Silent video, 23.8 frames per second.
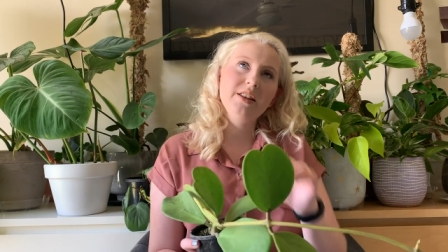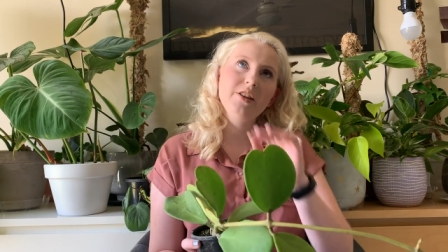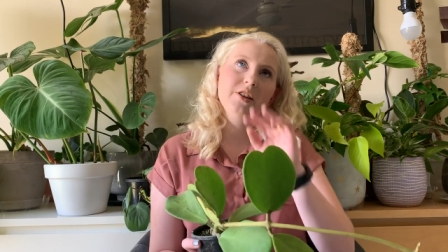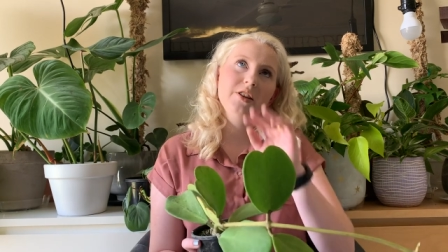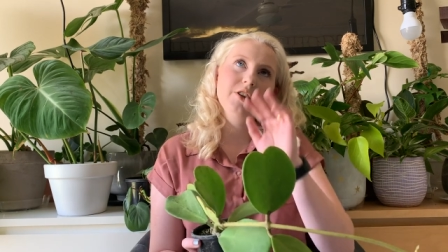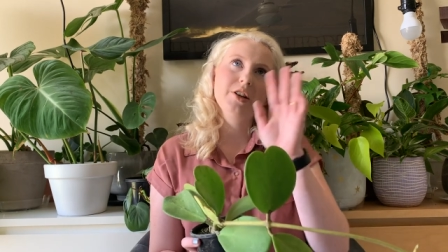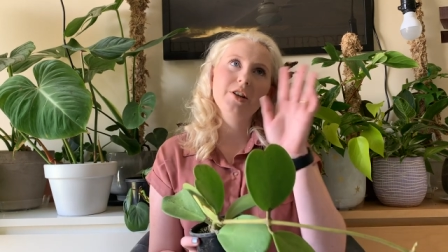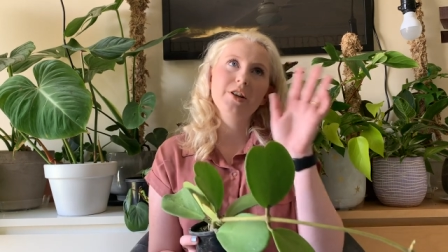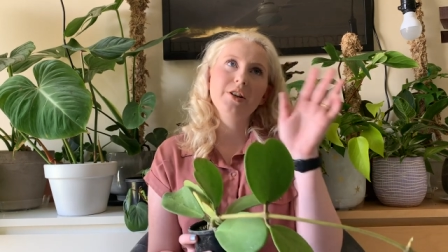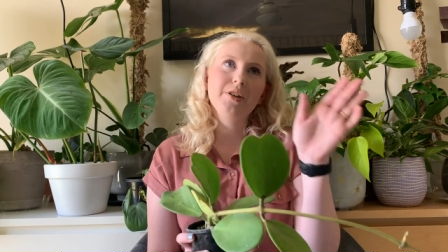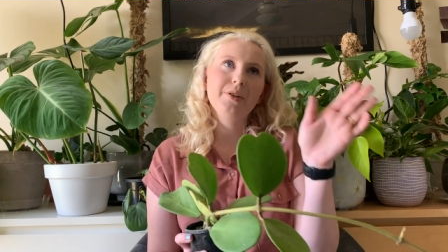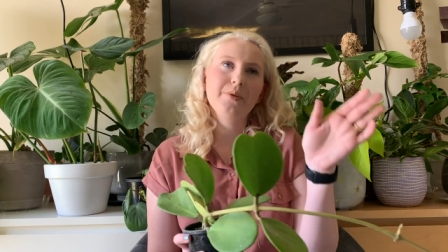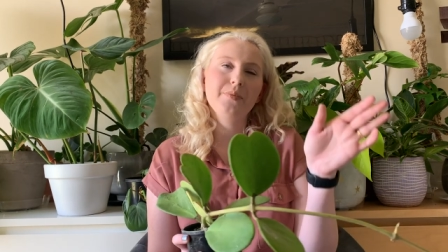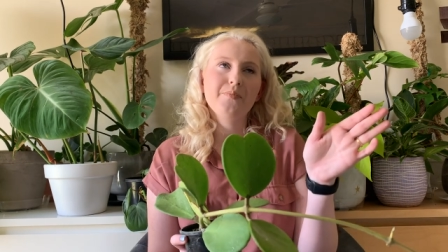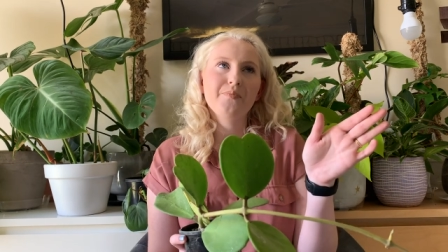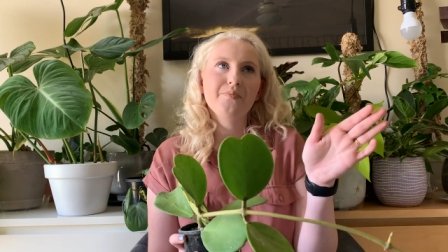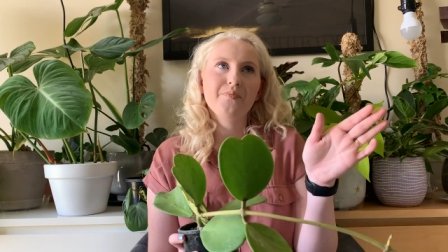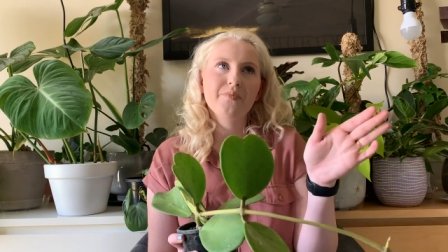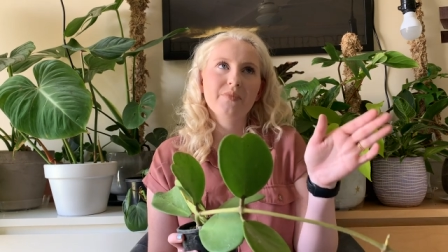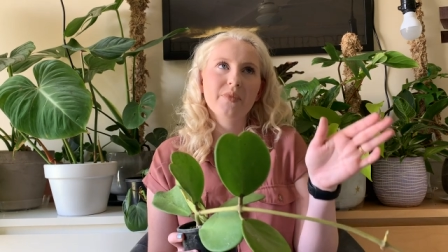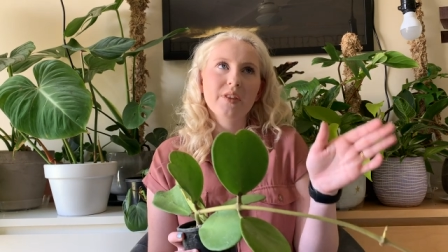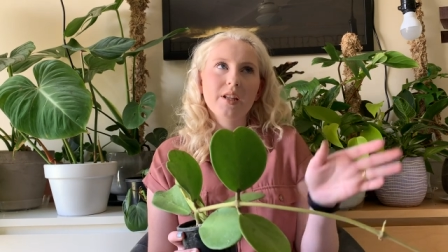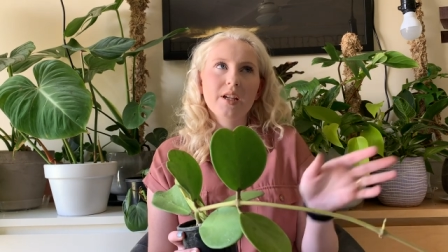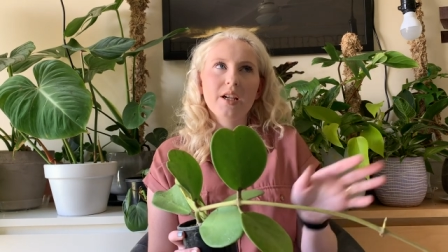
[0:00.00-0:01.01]
the
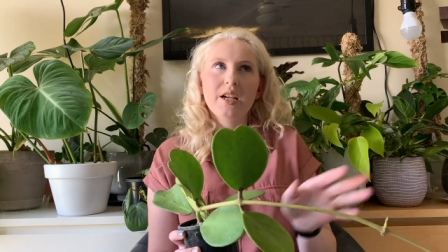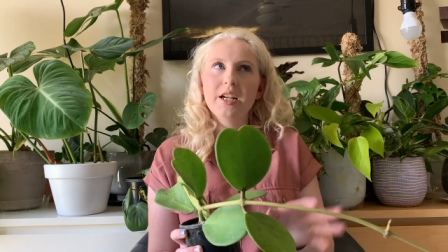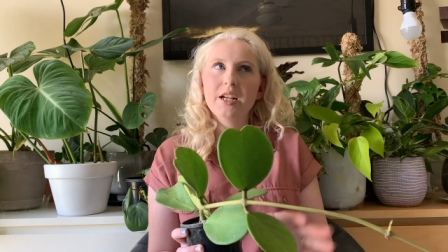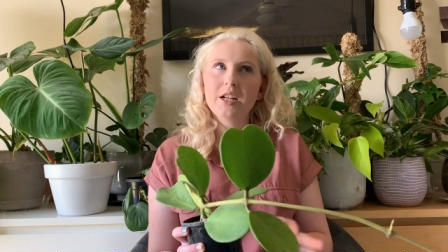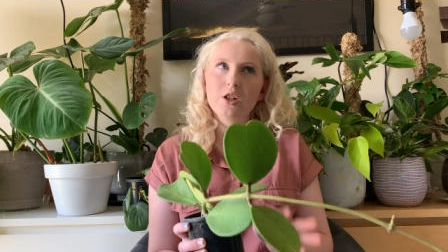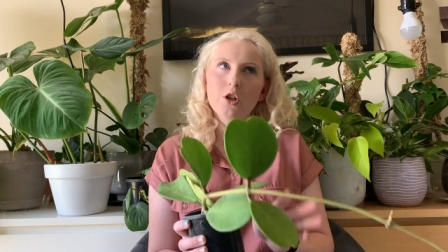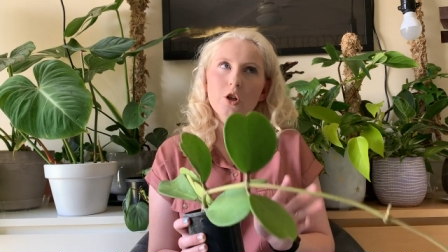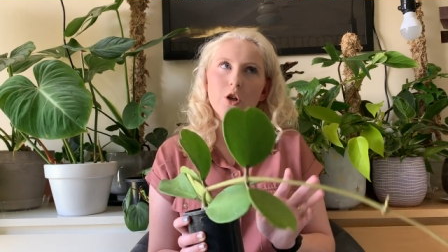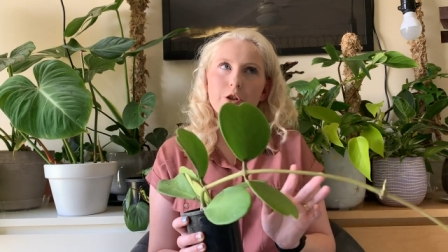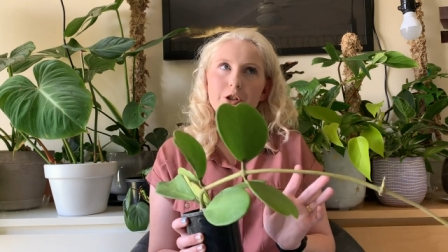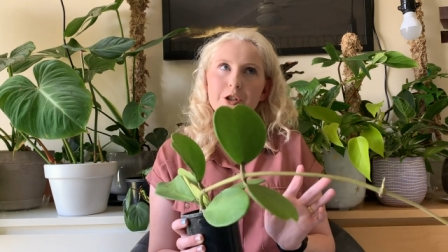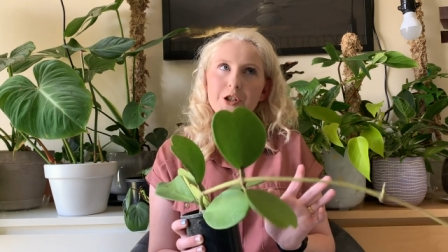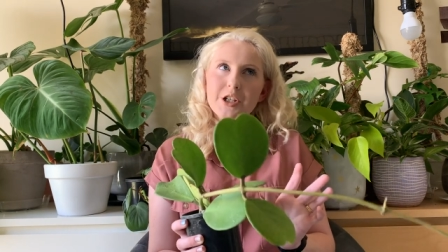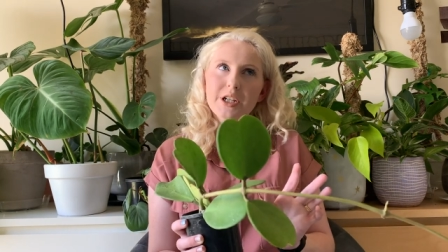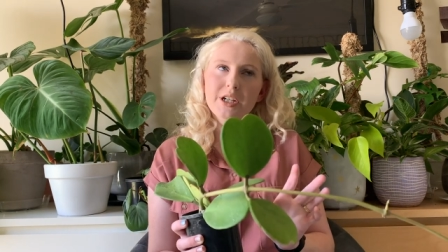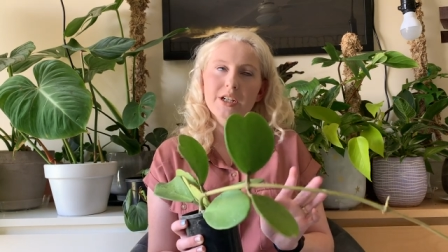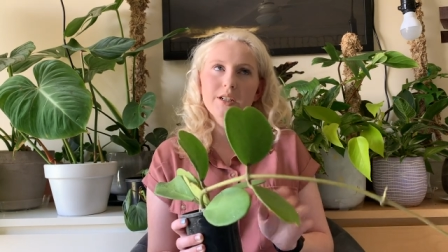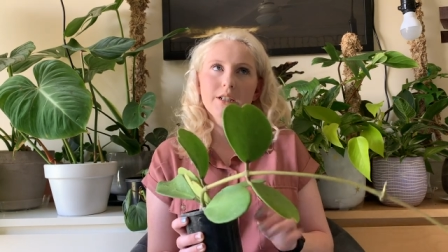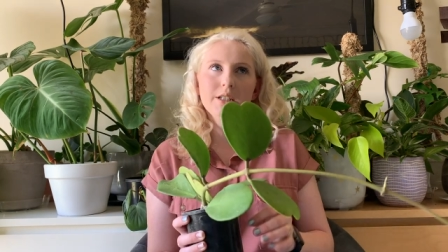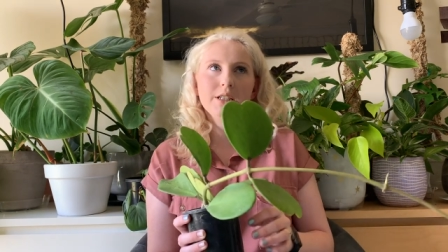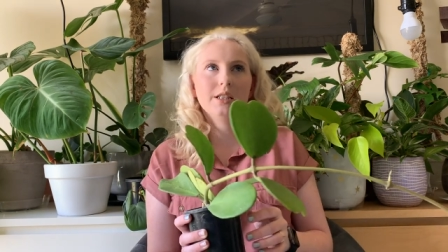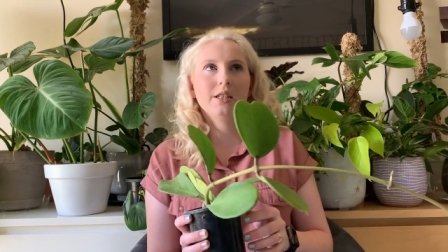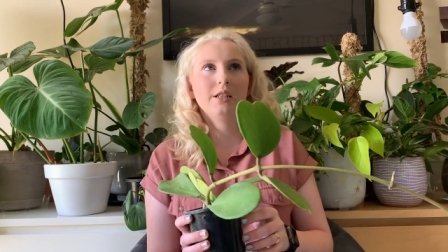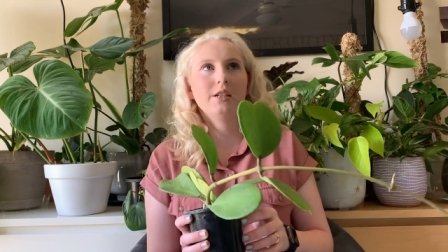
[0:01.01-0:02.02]
enclosure,
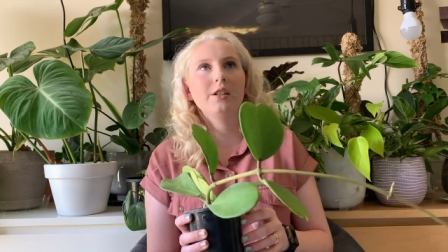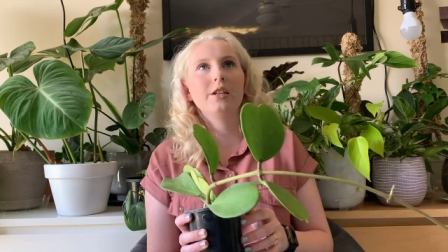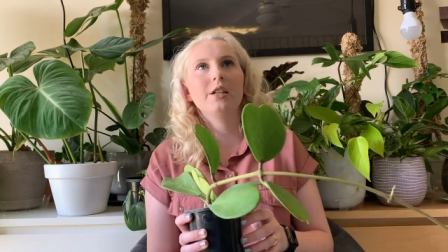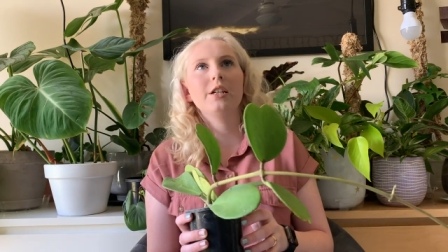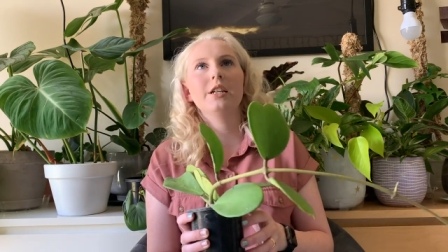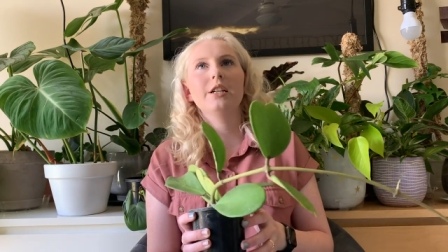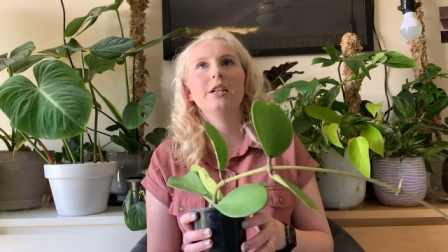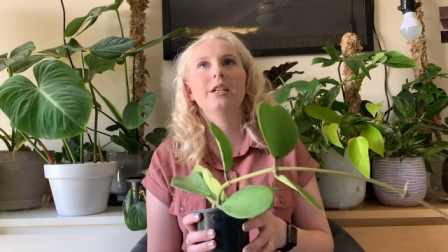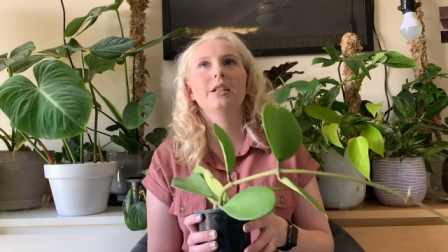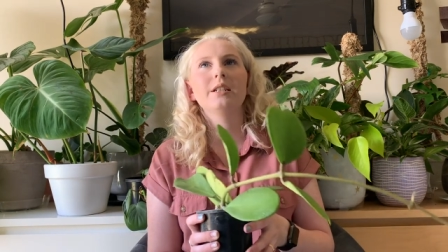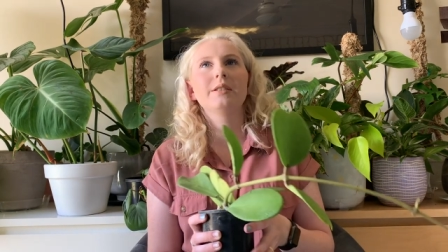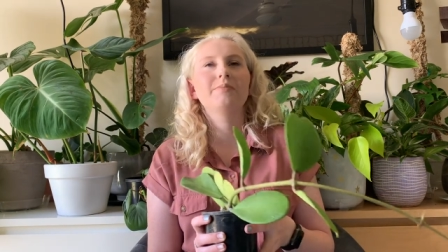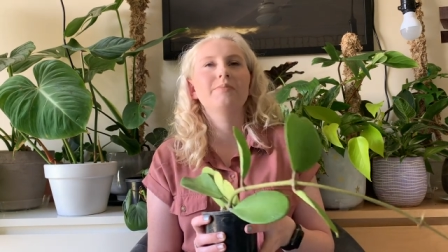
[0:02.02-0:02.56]
the